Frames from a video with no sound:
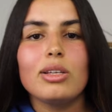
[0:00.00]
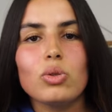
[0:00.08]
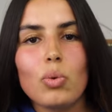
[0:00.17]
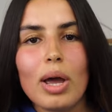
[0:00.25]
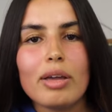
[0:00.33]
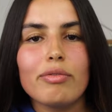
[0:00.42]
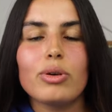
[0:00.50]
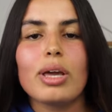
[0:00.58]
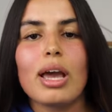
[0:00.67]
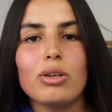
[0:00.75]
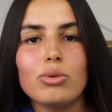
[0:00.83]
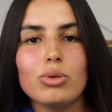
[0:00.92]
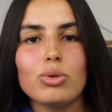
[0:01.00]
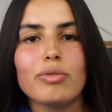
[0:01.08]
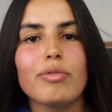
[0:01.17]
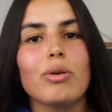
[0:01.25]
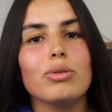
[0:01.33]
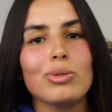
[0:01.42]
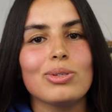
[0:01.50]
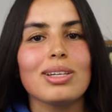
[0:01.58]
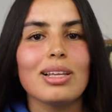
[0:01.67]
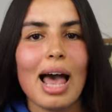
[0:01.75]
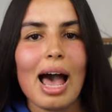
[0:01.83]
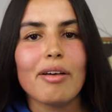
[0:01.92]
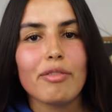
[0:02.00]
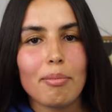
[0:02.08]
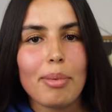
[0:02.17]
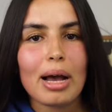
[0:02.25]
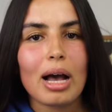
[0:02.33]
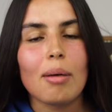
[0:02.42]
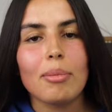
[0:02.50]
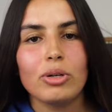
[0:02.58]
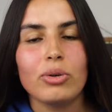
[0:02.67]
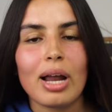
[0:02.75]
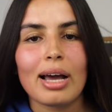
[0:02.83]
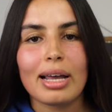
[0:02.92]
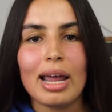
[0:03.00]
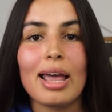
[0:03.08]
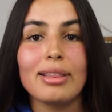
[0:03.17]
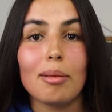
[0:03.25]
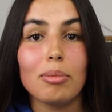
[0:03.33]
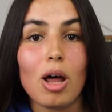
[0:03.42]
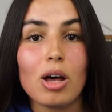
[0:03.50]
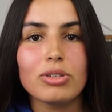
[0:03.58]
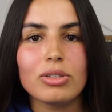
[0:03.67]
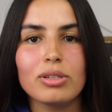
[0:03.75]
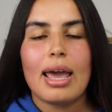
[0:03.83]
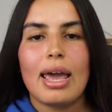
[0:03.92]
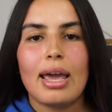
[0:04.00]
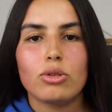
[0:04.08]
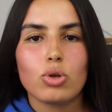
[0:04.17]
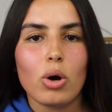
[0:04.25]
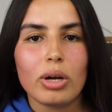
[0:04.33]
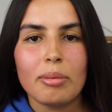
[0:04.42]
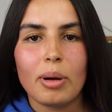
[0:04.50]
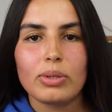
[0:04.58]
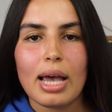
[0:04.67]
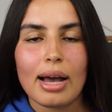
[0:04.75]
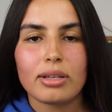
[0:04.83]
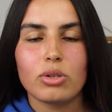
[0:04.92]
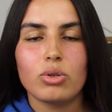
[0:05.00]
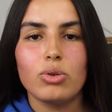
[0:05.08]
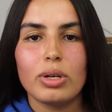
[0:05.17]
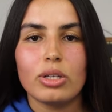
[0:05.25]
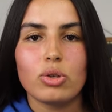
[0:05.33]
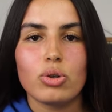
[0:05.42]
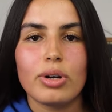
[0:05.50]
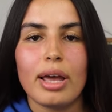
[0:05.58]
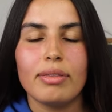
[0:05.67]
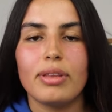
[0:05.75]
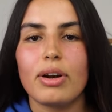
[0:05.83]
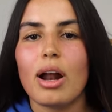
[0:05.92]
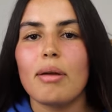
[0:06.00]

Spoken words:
This way, if you can't use your phone, you still have a backup and you're not gonna end up lost. And talking about access to the internet, there